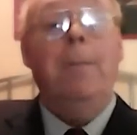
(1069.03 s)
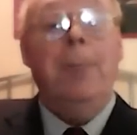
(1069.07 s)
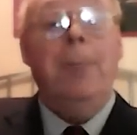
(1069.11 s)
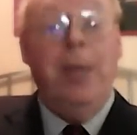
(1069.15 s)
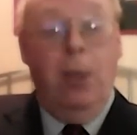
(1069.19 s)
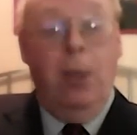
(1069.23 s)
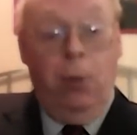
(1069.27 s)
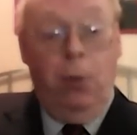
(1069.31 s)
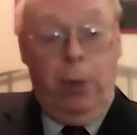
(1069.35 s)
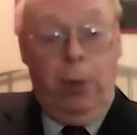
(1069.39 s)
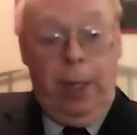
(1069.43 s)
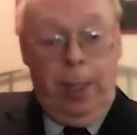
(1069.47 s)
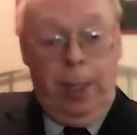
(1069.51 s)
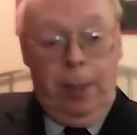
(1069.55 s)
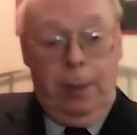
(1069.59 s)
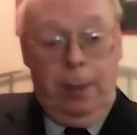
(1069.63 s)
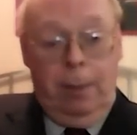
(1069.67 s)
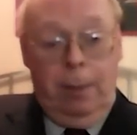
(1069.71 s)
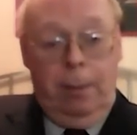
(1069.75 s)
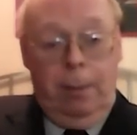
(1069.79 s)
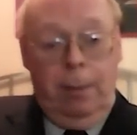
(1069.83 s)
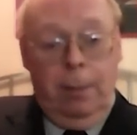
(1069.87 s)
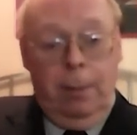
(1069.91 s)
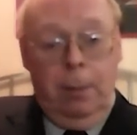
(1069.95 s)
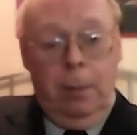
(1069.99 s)
period,
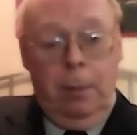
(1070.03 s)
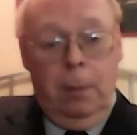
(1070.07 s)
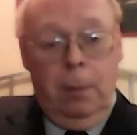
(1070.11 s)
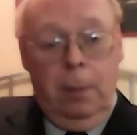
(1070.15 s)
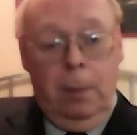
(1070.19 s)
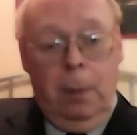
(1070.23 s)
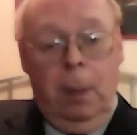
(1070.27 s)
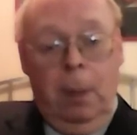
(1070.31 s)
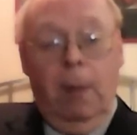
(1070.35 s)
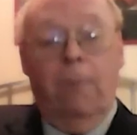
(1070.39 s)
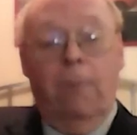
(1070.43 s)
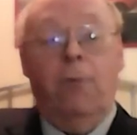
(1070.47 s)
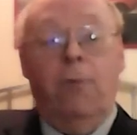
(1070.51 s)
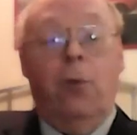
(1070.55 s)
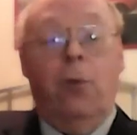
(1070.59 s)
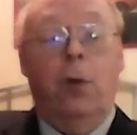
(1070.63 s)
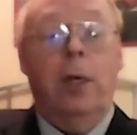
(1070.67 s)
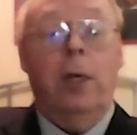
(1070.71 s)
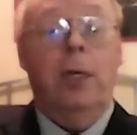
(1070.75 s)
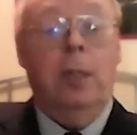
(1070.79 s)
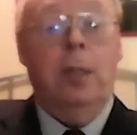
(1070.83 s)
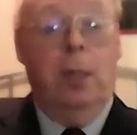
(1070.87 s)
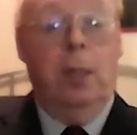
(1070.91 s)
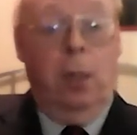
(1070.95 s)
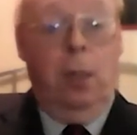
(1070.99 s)
or
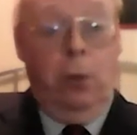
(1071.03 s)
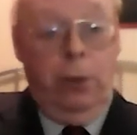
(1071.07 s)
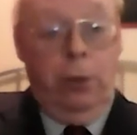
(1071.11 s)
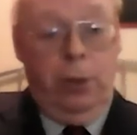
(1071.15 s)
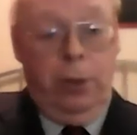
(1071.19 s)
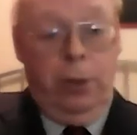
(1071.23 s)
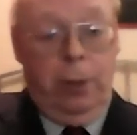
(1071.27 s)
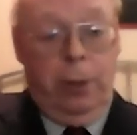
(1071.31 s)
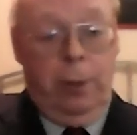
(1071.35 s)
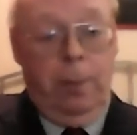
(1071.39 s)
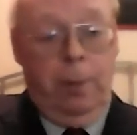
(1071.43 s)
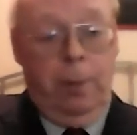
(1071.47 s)
enclosure.